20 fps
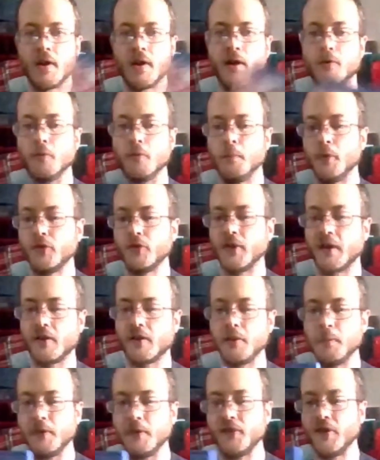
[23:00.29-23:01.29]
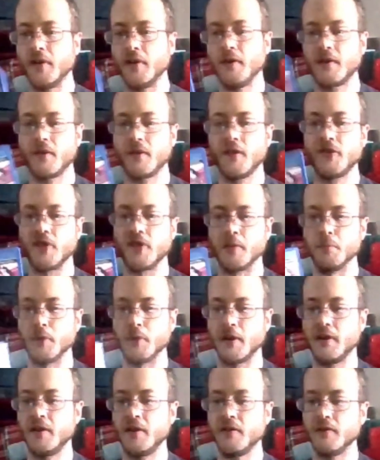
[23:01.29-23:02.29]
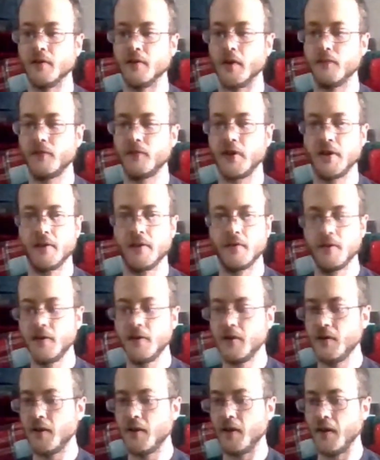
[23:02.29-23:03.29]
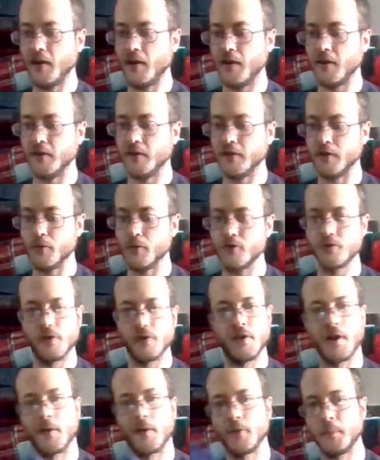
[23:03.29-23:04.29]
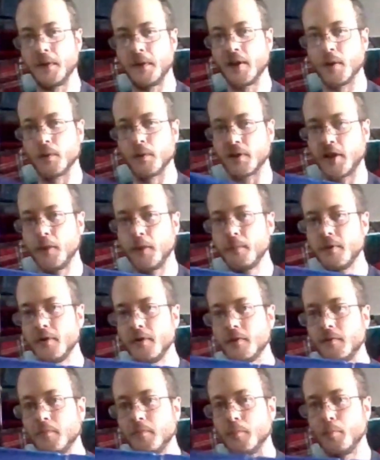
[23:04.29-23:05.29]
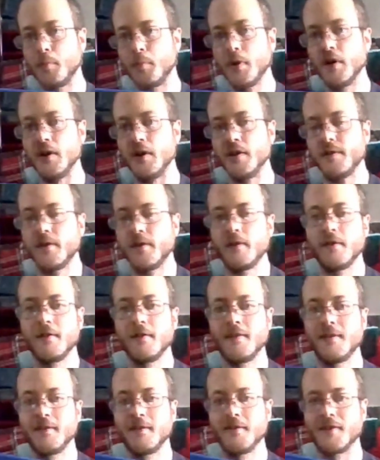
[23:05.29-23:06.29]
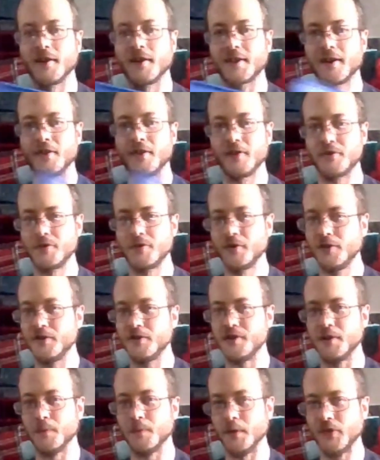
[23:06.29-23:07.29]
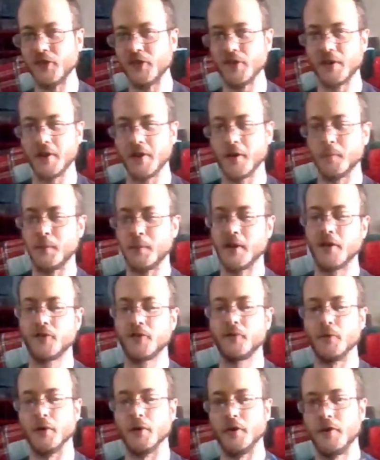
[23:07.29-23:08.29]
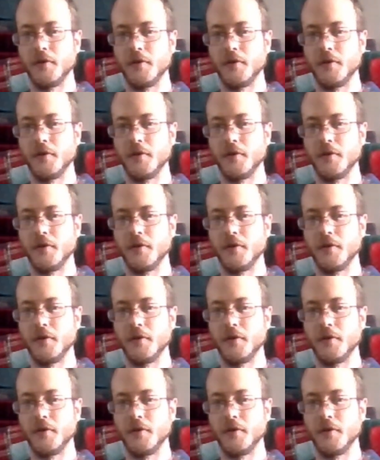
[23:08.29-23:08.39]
I will most likely be selling this. I played it, loved it, and usually that would mean I would keep it, but I got the trilogy recently on PS4.